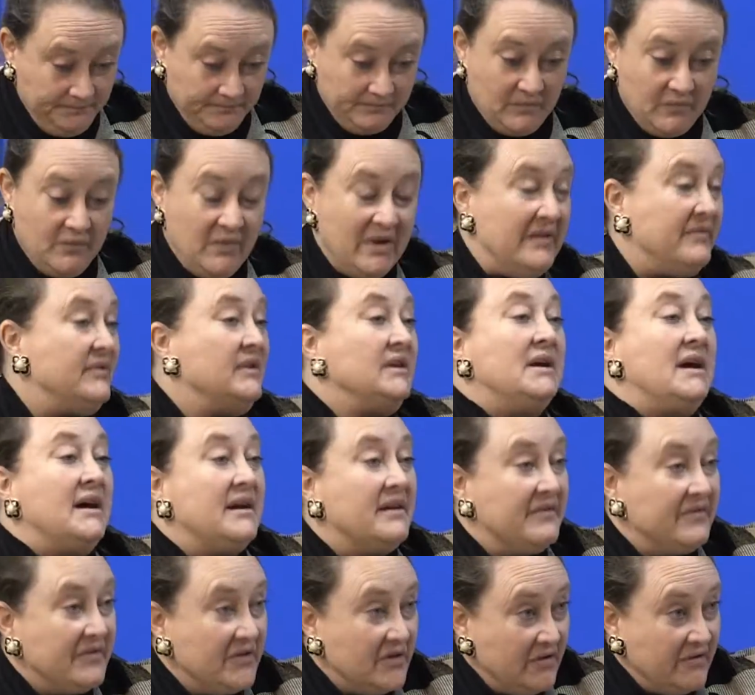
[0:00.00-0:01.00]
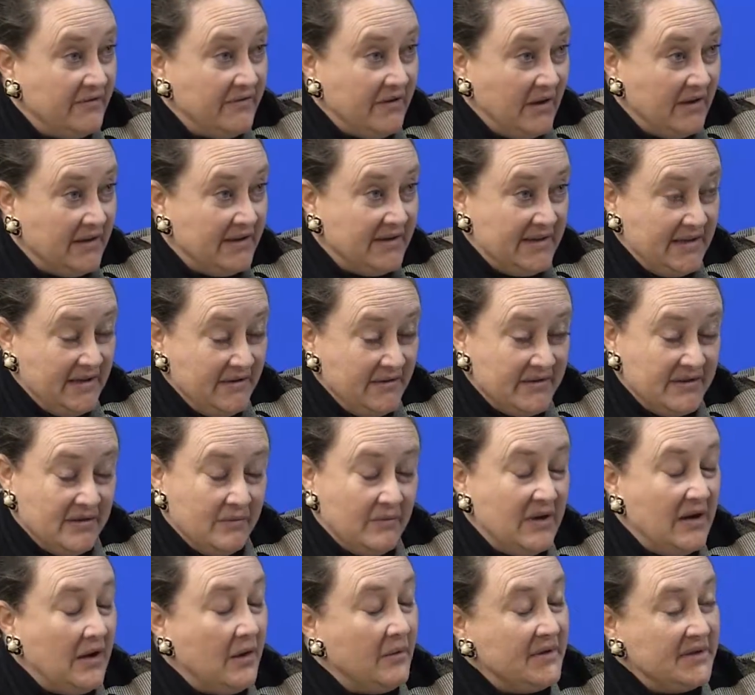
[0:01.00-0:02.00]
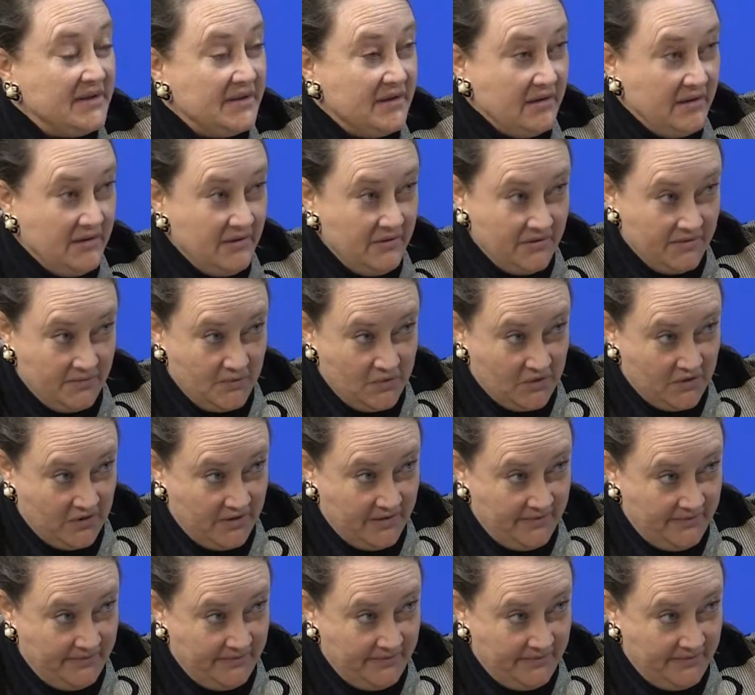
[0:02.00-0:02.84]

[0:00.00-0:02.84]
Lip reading: We have a lot of good volunteers, and we always could use more.